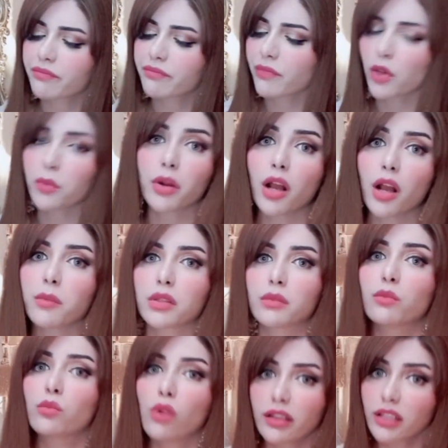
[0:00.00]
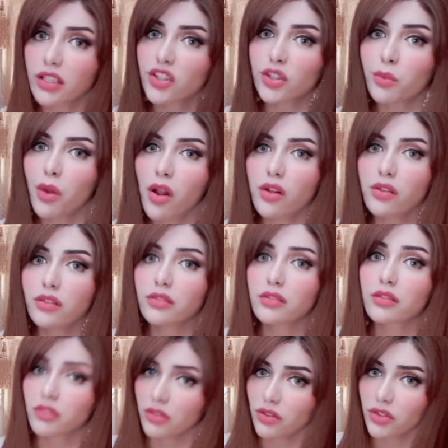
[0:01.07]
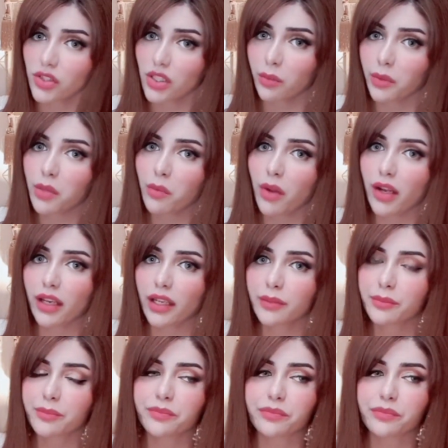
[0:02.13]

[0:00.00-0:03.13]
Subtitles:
No problem, one day she will one day,